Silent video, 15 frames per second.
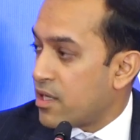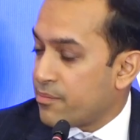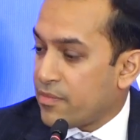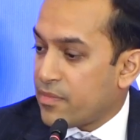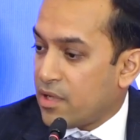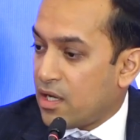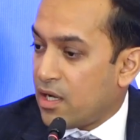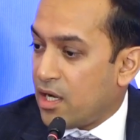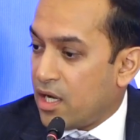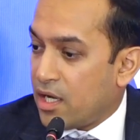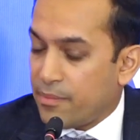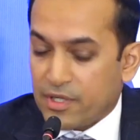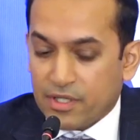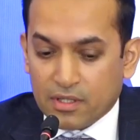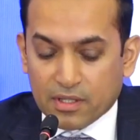
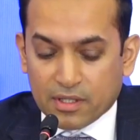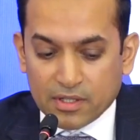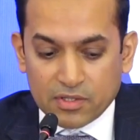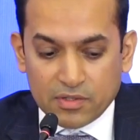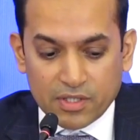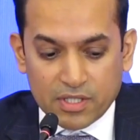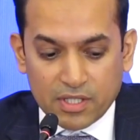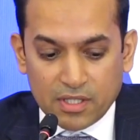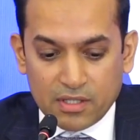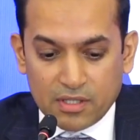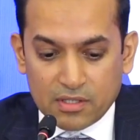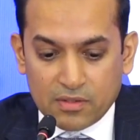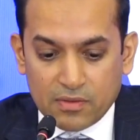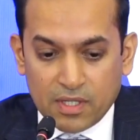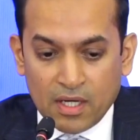I'm in the construction
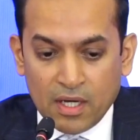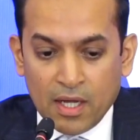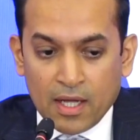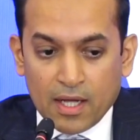industry,